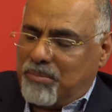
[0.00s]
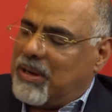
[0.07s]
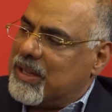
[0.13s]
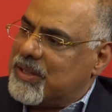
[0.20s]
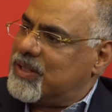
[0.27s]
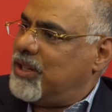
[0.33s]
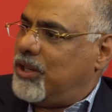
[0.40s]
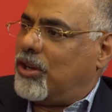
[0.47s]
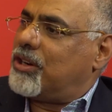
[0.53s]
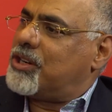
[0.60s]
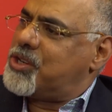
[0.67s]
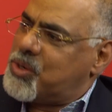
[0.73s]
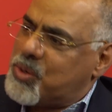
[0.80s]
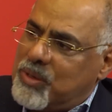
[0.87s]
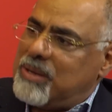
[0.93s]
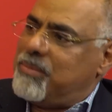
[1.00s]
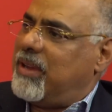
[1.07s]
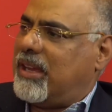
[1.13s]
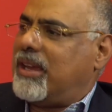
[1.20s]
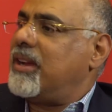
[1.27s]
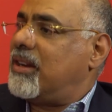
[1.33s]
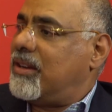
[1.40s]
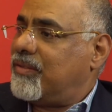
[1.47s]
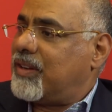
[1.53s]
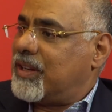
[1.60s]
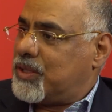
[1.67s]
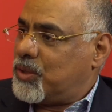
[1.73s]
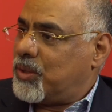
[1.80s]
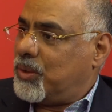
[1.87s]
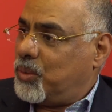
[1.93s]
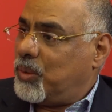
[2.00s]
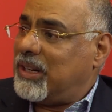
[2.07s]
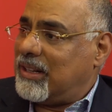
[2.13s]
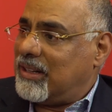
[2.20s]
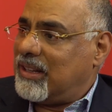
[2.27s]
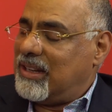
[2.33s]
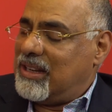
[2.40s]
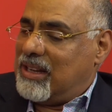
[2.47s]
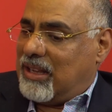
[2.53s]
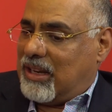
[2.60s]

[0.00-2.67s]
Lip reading: Plus, you are truly making a difference to the world.